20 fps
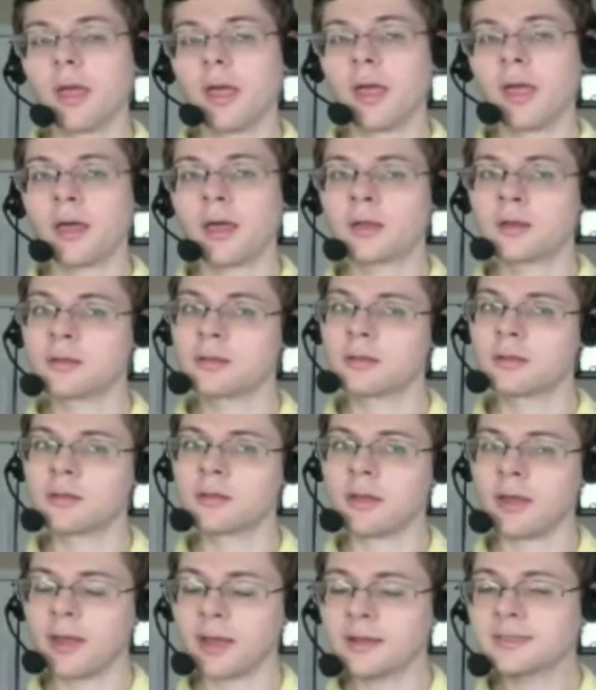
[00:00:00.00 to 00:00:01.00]
And
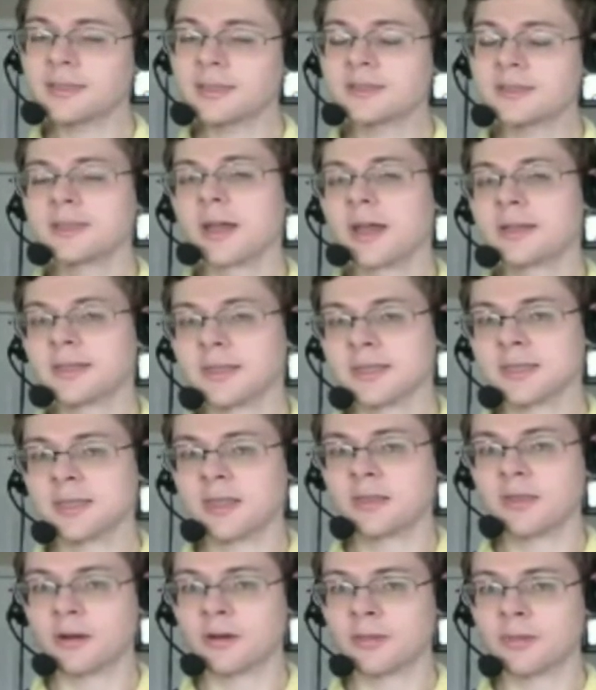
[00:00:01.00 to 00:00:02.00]
the exercises
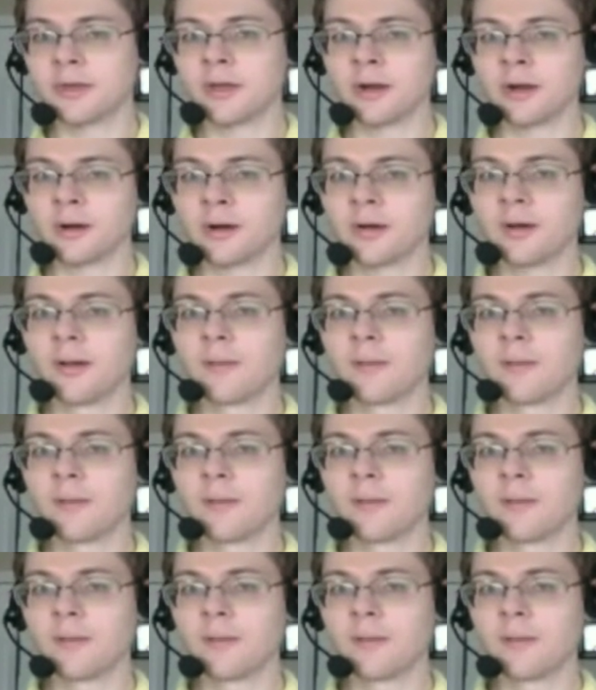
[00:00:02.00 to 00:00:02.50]
that are there,